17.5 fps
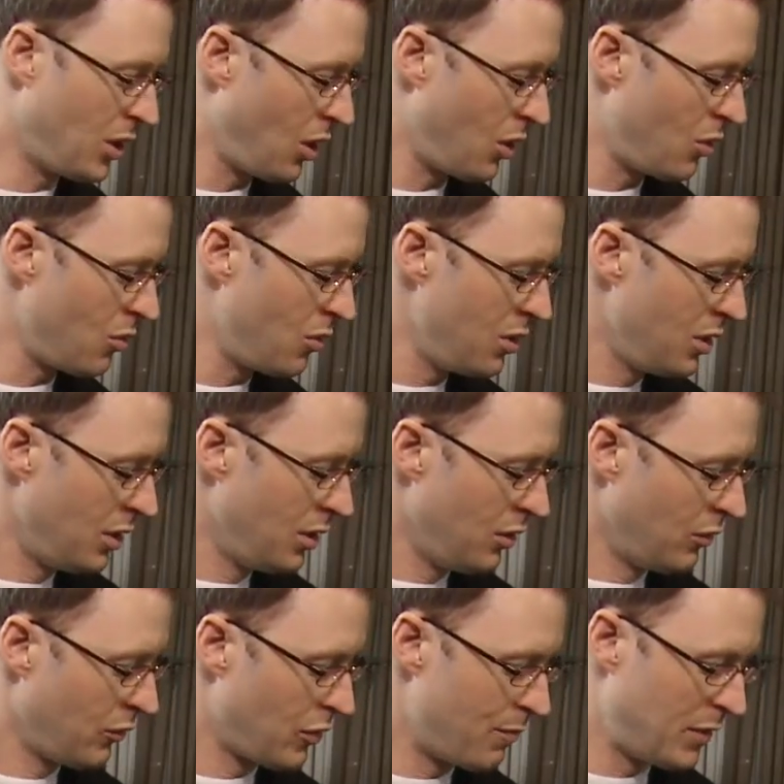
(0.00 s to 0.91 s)
go
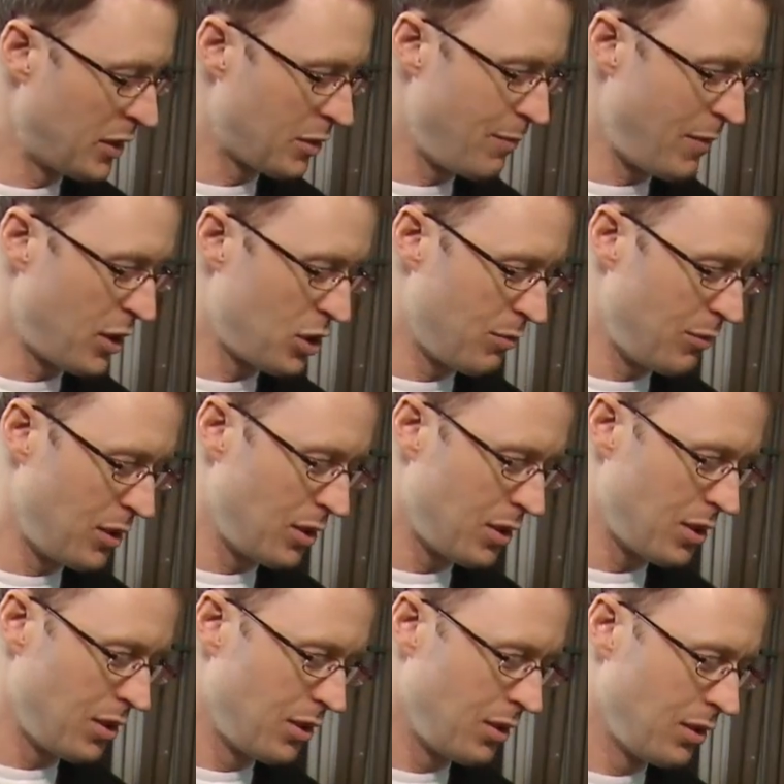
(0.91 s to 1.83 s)
from this
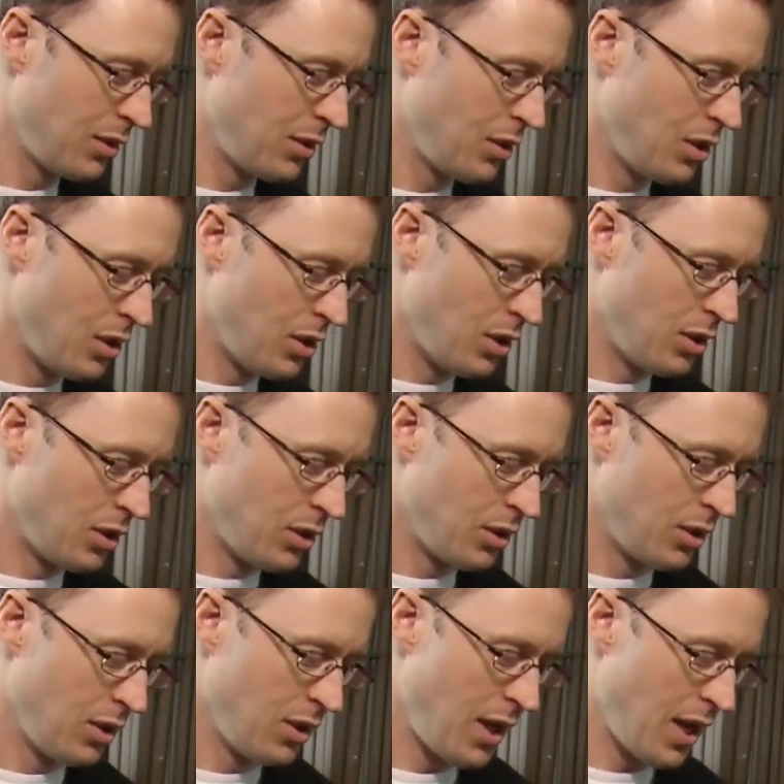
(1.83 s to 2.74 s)
measurement
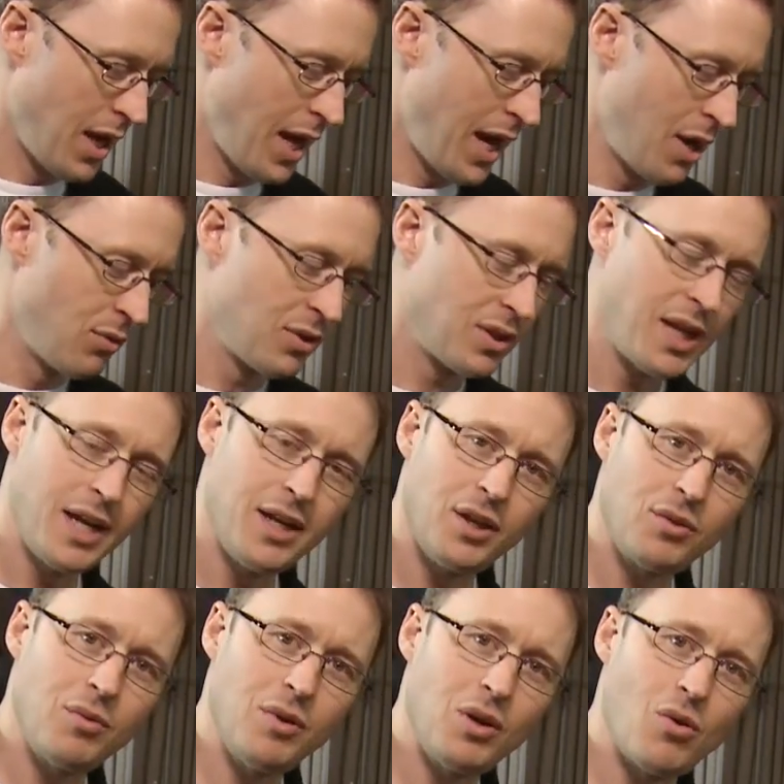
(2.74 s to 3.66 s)
out 10
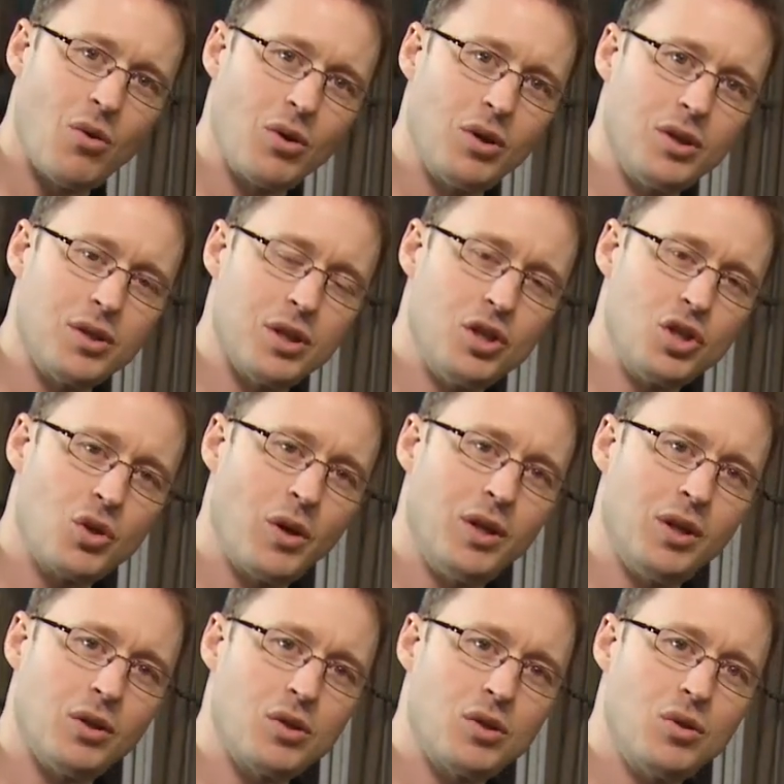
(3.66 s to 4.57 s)
and 3 quarters and
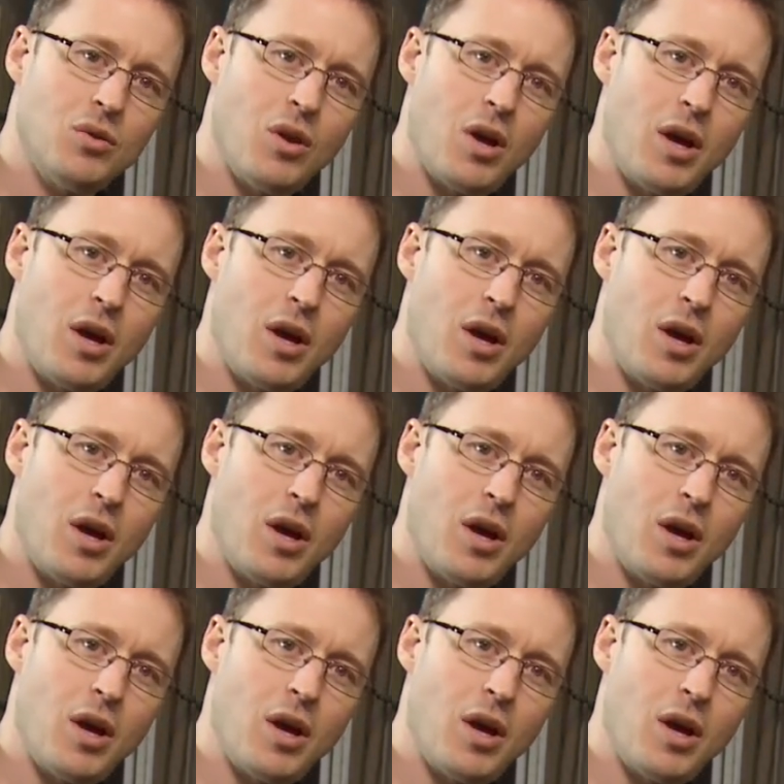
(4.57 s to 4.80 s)
join those two